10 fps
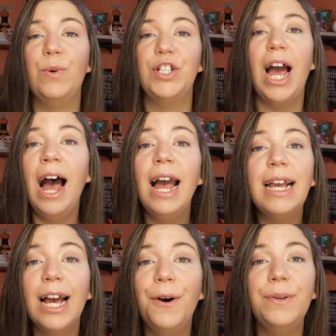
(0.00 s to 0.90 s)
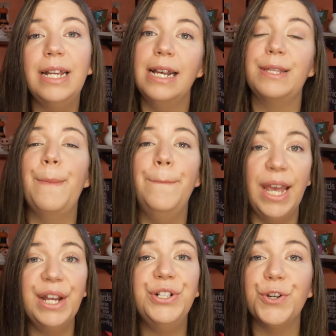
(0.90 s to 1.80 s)
which I count as a
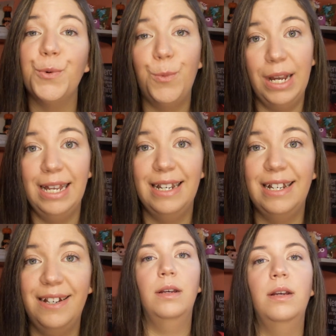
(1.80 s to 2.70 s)
major win.